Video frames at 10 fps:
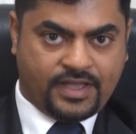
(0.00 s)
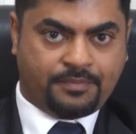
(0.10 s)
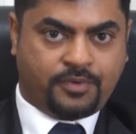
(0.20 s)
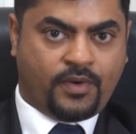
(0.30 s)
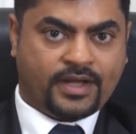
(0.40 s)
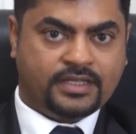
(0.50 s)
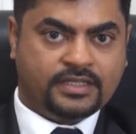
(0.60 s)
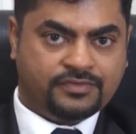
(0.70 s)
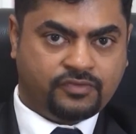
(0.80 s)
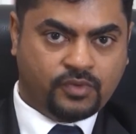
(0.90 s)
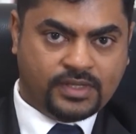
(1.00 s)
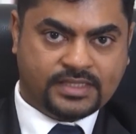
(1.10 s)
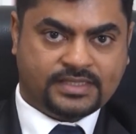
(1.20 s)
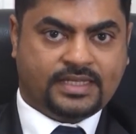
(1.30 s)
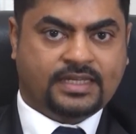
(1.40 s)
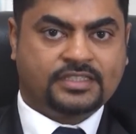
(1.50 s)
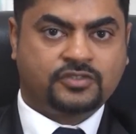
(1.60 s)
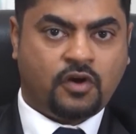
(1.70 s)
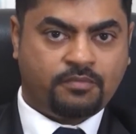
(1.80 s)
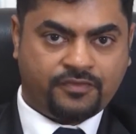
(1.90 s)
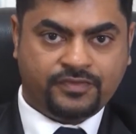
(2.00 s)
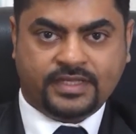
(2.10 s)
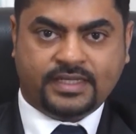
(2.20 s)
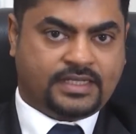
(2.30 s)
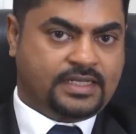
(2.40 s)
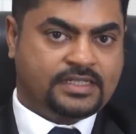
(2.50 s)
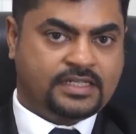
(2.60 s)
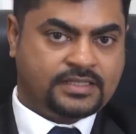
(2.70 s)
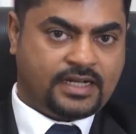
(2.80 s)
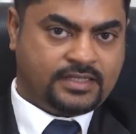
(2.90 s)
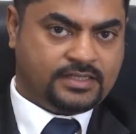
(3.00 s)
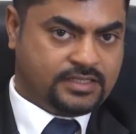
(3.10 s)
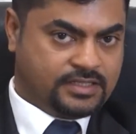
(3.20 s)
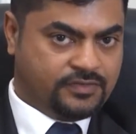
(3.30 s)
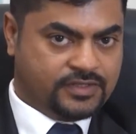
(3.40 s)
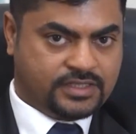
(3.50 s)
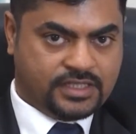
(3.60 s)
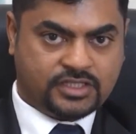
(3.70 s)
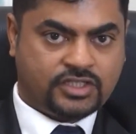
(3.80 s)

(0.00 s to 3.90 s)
We are providing the full scope of the consultancy services,